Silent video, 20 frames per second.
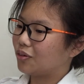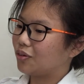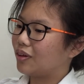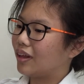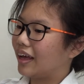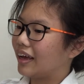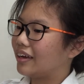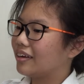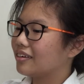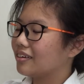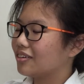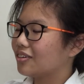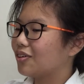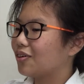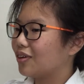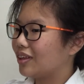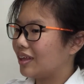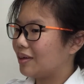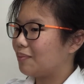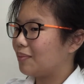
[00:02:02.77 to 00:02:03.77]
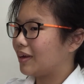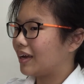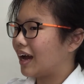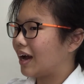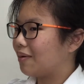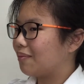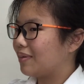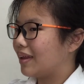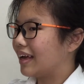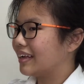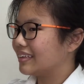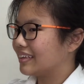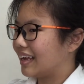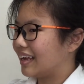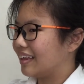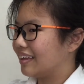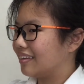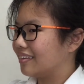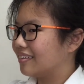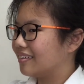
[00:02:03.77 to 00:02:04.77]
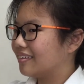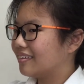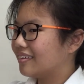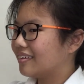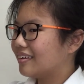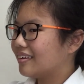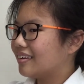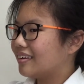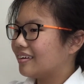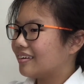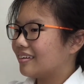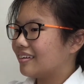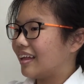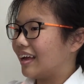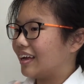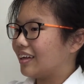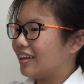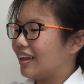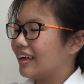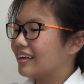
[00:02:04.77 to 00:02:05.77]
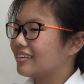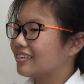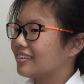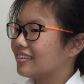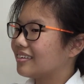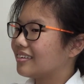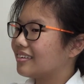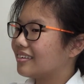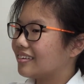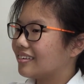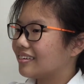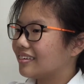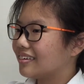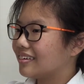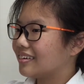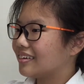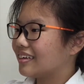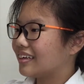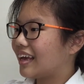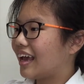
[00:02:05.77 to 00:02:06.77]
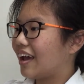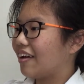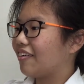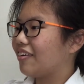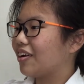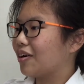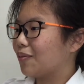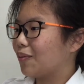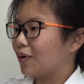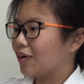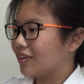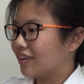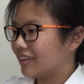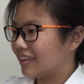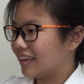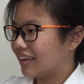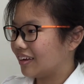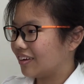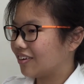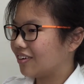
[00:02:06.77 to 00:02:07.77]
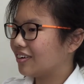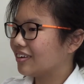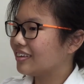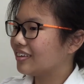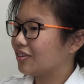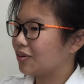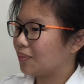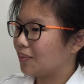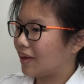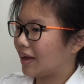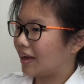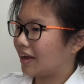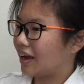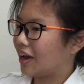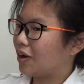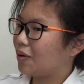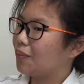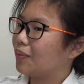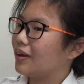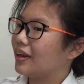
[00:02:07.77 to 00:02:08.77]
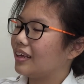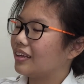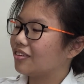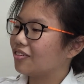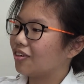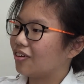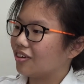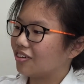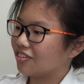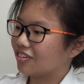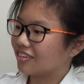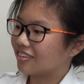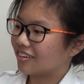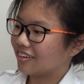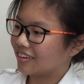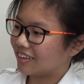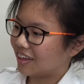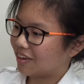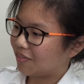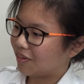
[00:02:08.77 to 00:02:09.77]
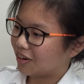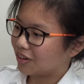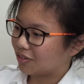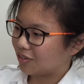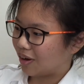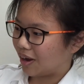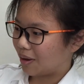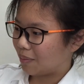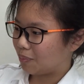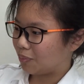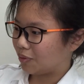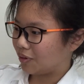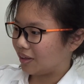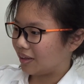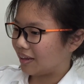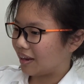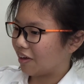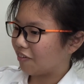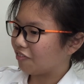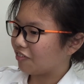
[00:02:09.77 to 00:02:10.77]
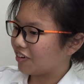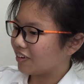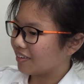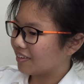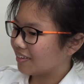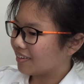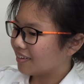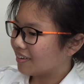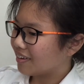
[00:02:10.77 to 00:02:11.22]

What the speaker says: you'll like slowly become less and like less caring about the thing, because you'll be like, everybody is not interested, then why should I put in effort?